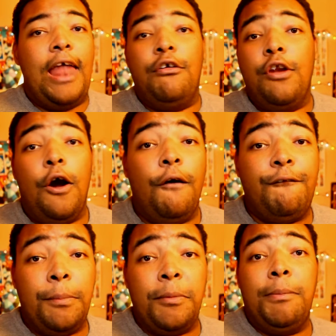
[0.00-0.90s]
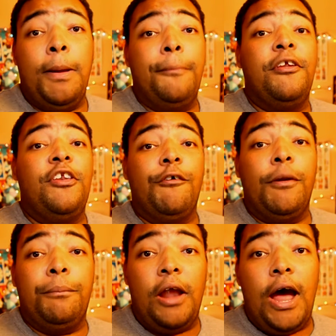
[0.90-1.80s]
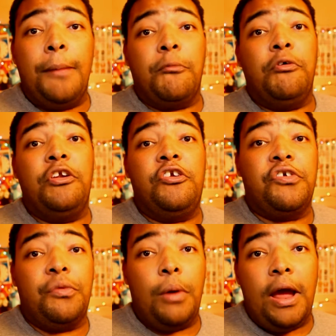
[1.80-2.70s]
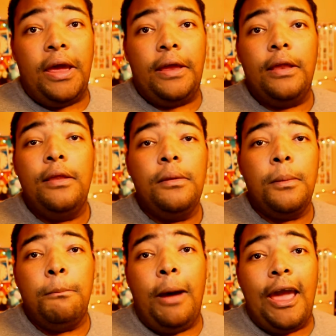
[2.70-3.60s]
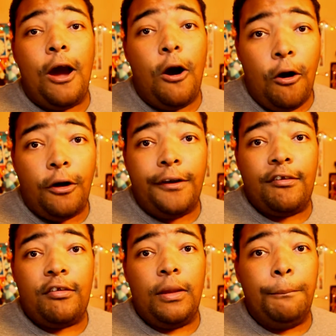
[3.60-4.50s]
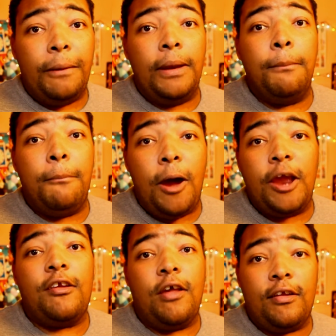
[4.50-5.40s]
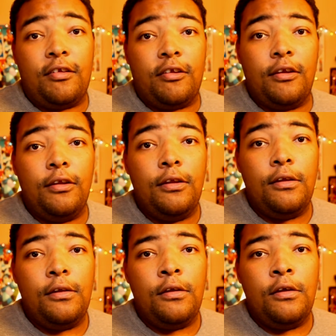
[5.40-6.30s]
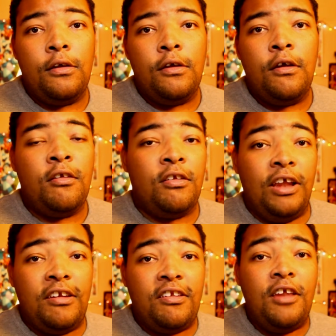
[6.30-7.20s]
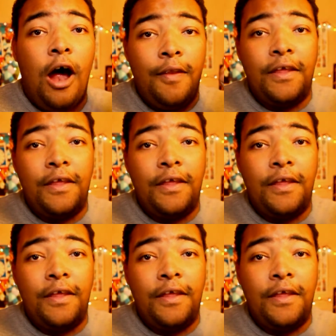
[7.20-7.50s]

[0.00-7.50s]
what's that frame? You see how huge the camera was on my end? Why didn't I crop that?